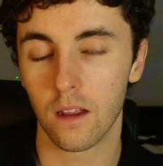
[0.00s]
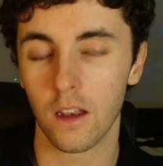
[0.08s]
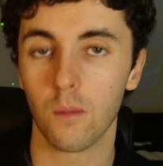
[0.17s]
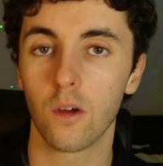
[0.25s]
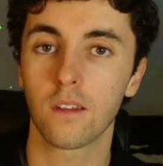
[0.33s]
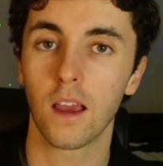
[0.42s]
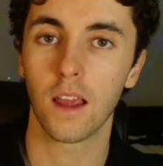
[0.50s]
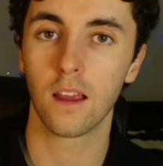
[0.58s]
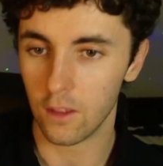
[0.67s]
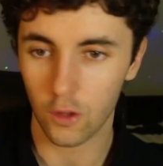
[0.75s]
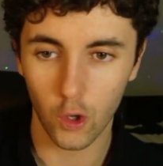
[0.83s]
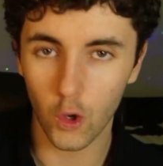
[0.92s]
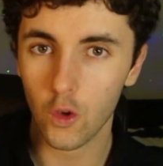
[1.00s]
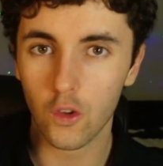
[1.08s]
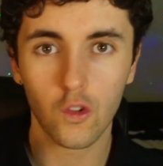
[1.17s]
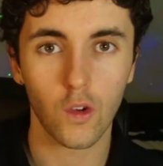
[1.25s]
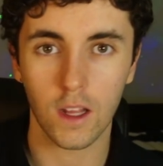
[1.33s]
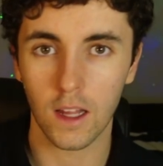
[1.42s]
Now, I'm not saying 2
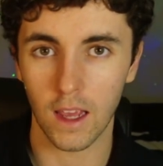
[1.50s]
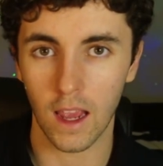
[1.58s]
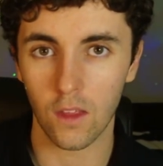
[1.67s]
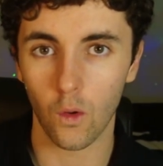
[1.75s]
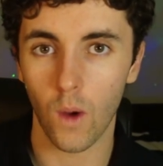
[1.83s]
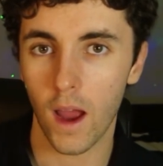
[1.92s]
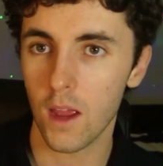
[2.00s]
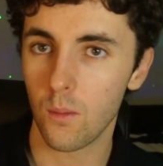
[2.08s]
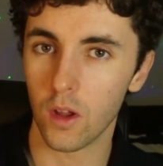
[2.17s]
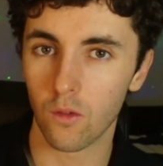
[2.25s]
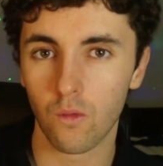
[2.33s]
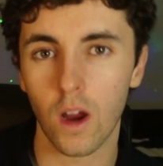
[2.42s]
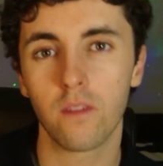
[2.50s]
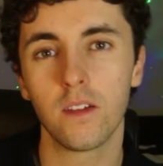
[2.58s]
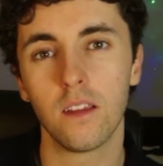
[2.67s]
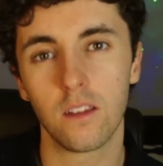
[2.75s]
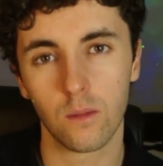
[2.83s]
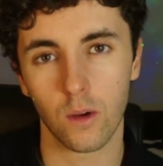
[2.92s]
strictly either way, but roughly
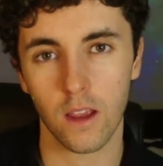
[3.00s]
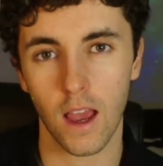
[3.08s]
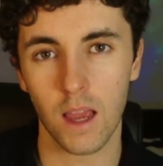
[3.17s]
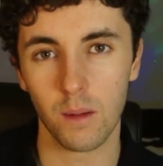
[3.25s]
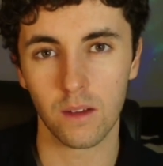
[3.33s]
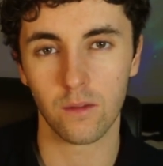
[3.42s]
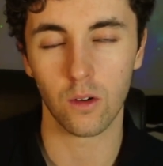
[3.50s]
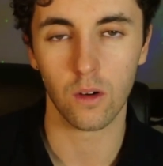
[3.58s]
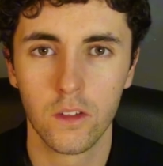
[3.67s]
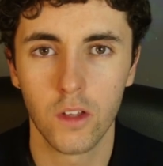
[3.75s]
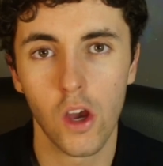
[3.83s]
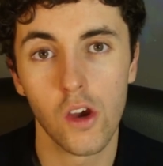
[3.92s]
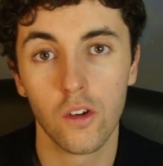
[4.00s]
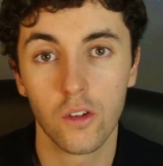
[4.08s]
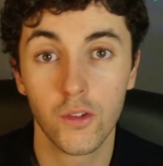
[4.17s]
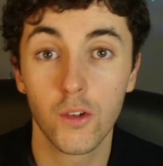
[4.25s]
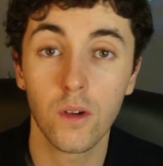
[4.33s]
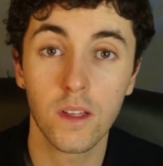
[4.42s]
this is what you're aiming for. So
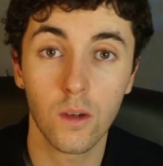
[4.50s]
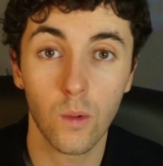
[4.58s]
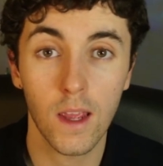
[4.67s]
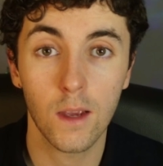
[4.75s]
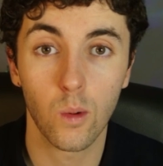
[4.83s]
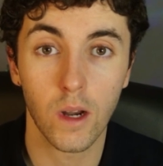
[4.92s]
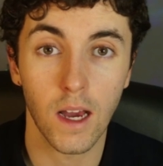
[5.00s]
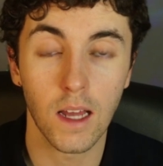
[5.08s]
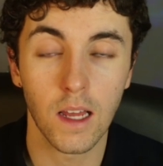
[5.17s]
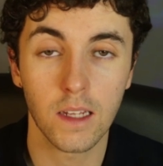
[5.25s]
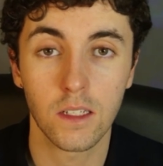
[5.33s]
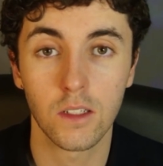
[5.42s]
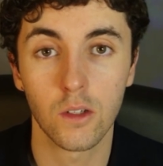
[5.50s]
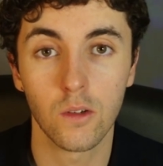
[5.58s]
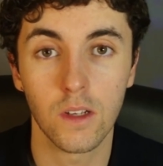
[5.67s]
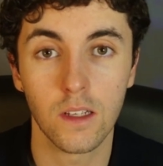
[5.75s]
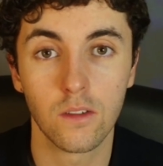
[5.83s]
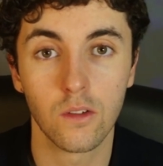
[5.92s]
during the week, what I like to do
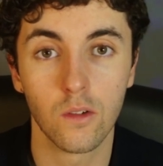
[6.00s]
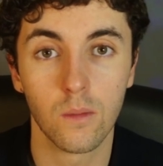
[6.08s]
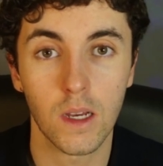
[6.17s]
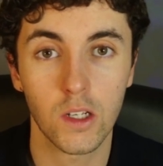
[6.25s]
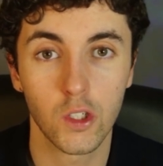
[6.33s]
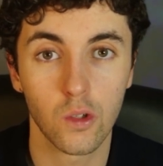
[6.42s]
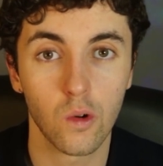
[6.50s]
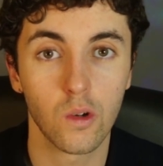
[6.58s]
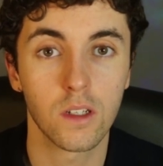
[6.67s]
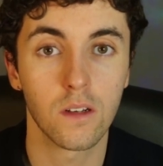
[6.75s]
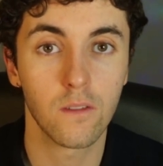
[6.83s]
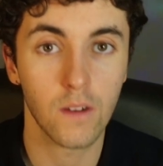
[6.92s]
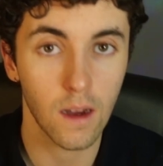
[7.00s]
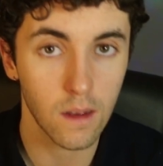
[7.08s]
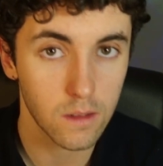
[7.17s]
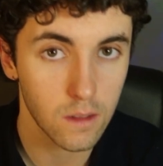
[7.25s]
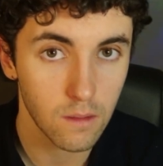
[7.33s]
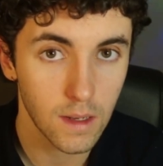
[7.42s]
is do my shorter,
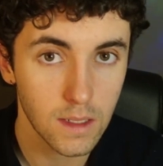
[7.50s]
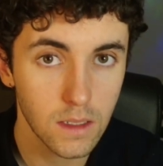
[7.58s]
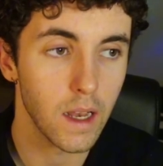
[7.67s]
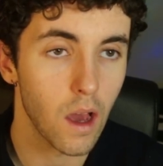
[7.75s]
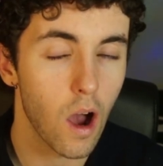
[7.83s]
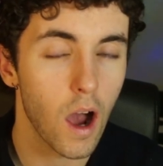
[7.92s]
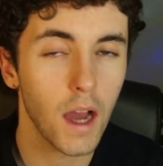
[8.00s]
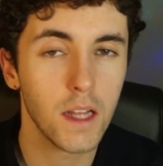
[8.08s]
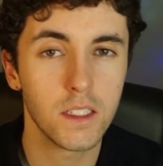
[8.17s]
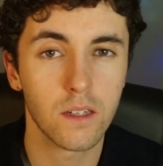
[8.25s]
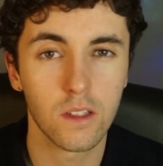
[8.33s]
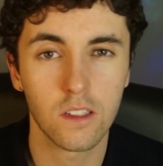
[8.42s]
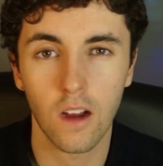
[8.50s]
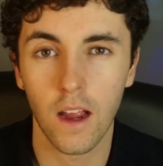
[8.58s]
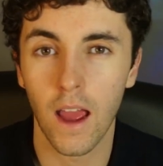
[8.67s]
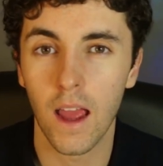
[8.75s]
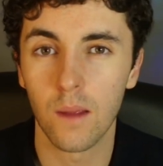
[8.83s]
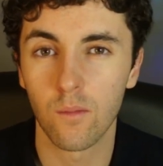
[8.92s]
faster run. Now, I generally try
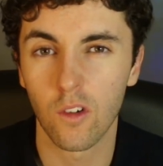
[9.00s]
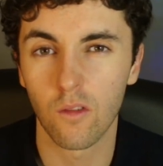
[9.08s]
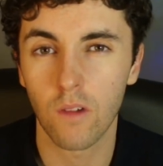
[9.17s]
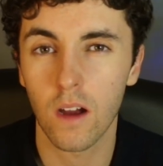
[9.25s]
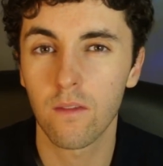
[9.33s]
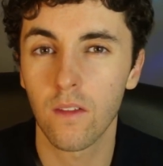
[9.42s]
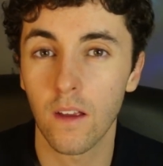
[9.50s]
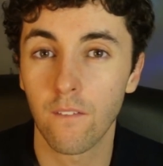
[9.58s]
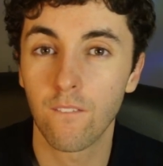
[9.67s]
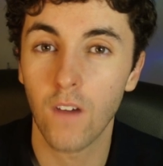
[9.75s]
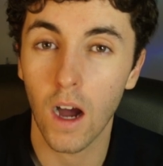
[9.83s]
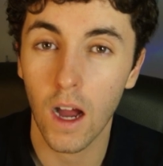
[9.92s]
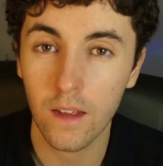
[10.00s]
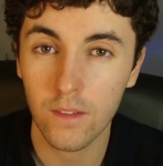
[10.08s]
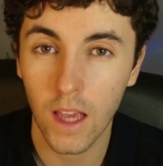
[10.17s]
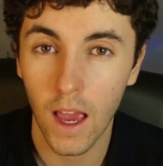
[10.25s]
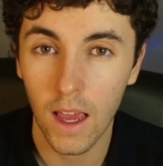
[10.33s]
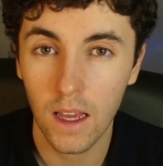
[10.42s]
and aim for roughly
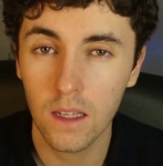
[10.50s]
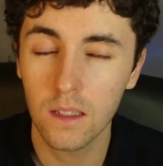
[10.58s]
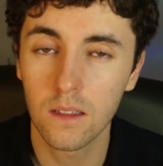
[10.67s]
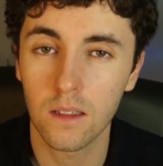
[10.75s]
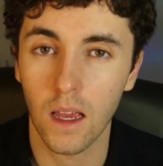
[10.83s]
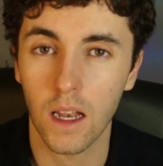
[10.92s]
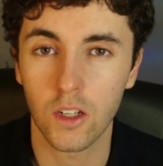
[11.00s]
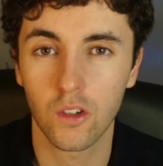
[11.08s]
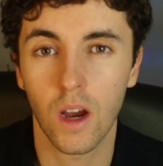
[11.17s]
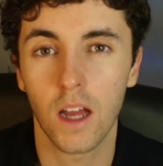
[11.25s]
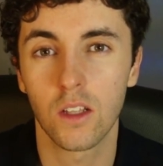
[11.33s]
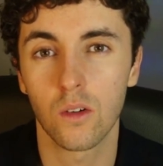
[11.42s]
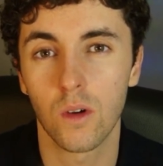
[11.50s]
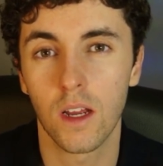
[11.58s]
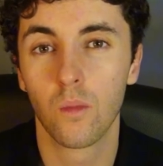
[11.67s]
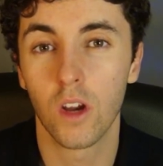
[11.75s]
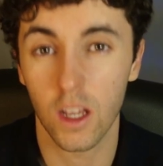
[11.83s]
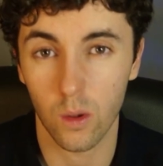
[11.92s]
5Ks, and I try to do it
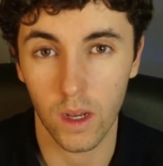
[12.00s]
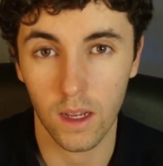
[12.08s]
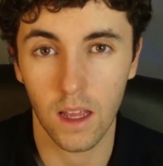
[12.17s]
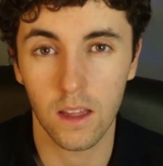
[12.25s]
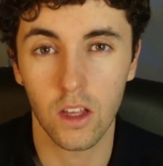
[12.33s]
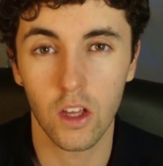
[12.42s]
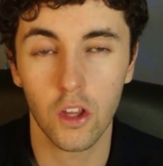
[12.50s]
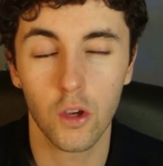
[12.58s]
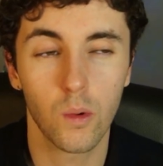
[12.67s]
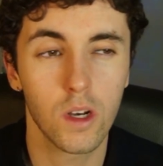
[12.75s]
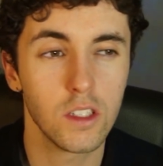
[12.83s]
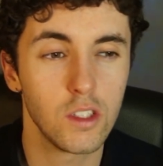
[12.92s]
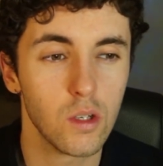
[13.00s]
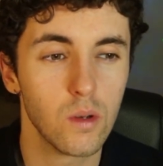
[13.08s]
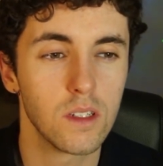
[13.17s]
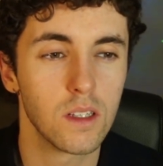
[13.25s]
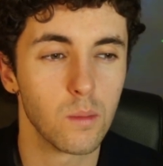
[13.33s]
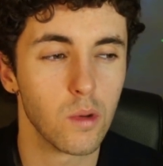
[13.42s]
pretty quick. And you want to do it
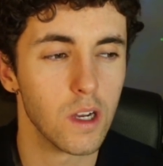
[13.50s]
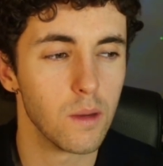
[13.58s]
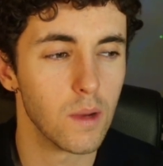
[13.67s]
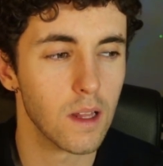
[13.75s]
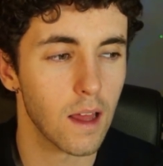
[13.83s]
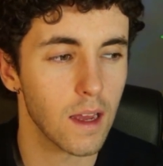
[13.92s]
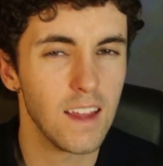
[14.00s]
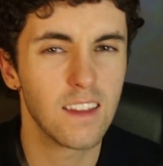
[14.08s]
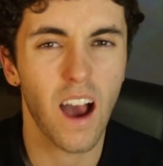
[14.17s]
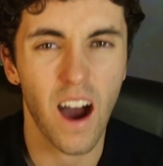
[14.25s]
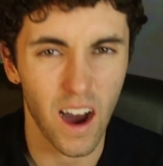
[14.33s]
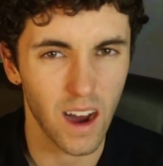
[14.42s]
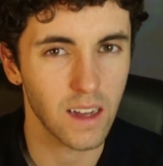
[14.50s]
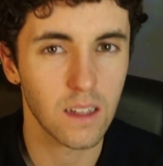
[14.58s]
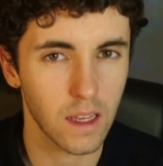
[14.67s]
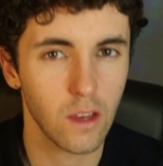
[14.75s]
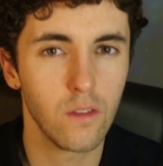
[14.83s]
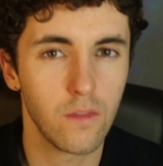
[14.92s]
to the point where like it's hard.
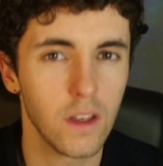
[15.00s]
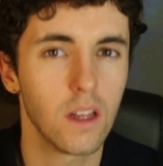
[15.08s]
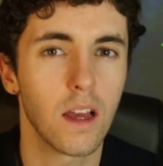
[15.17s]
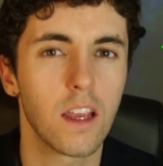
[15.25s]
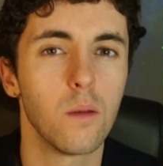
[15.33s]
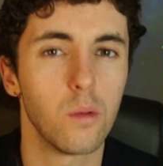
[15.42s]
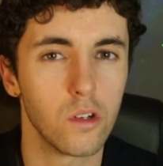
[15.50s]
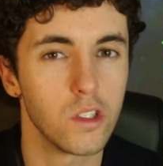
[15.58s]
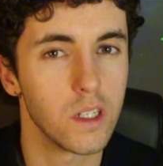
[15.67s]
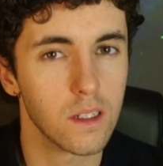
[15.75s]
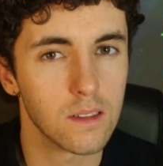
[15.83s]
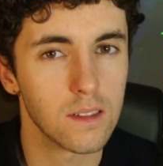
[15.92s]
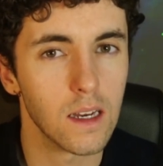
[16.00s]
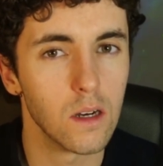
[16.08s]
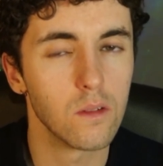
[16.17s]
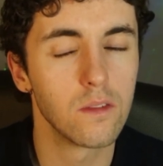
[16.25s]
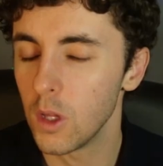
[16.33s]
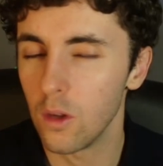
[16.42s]
Like you feel like you're pushing
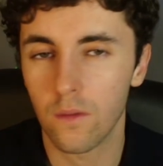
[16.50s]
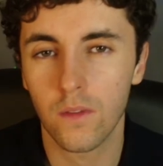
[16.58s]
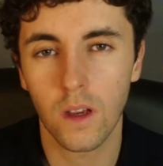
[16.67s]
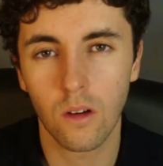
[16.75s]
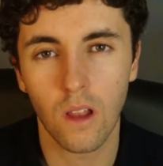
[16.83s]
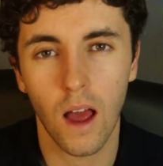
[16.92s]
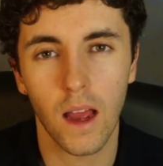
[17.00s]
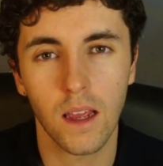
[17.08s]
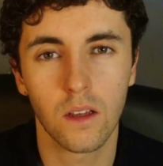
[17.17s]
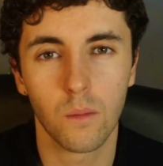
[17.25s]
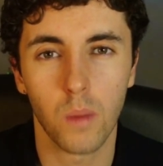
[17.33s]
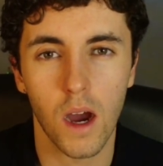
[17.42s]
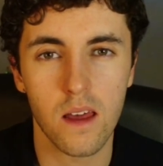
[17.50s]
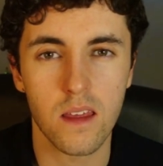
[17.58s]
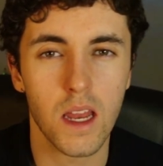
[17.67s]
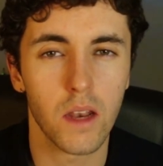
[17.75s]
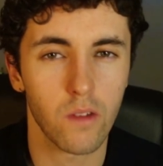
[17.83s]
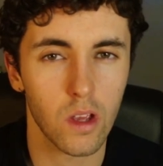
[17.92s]
yourself. You feel like by the
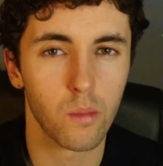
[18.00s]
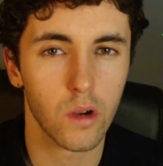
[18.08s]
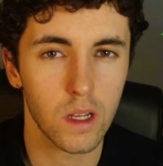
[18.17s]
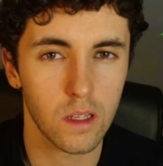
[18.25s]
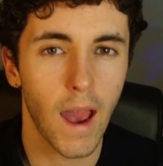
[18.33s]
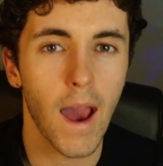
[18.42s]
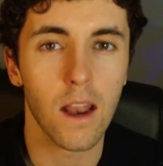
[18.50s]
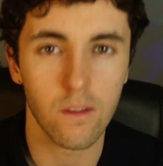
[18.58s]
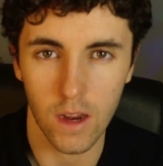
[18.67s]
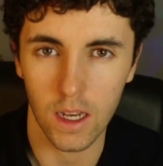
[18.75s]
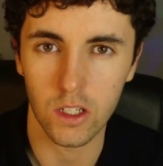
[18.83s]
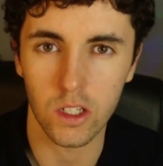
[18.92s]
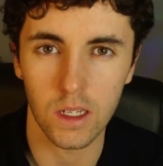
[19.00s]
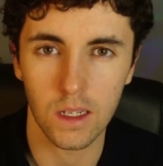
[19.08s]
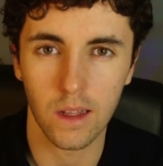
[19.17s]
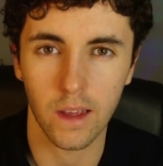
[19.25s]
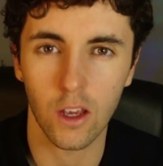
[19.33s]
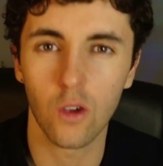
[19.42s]
end of it, you're pretty out of energy.
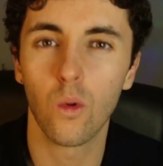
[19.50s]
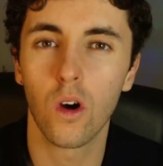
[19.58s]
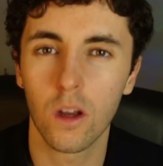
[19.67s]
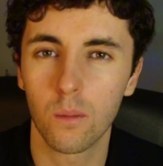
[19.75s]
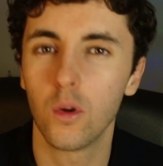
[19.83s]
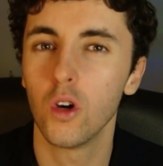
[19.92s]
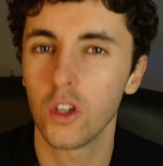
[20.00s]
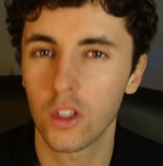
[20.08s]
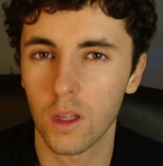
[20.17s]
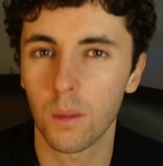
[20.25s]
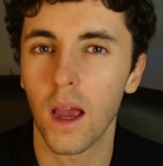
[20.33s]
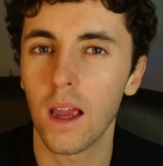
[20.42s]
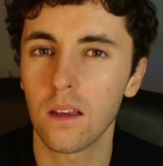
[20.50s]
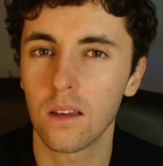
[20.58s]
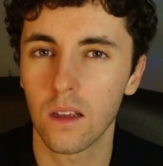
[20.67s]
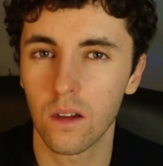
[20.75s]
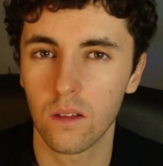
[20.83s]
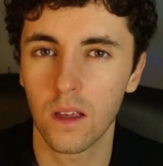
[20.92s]
Like you want to push the pace
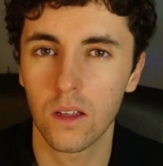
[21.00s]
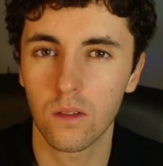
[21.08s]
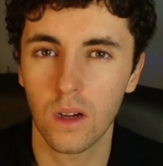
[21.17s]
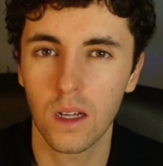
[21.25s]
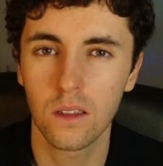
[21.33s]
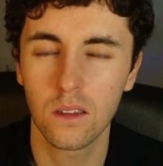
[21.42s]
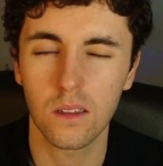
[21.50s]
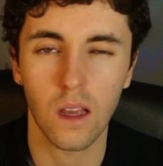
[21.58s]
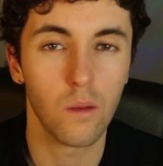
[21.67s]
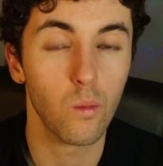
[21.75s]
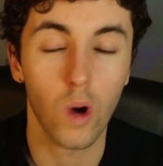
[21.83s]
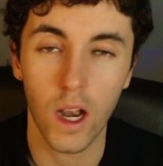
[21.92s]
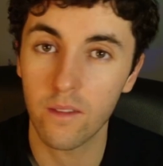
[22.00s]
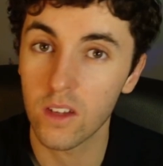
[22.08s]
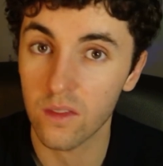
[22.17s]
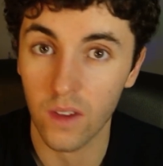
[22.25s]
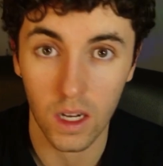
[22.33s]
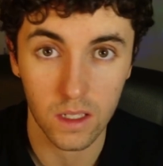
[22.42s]
here in these runs, and whatever's
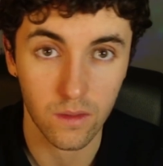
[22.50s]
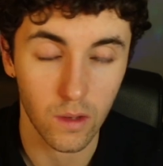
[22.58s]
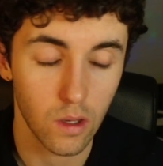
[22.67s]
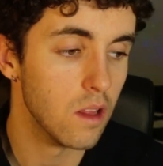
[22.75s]
fast for you.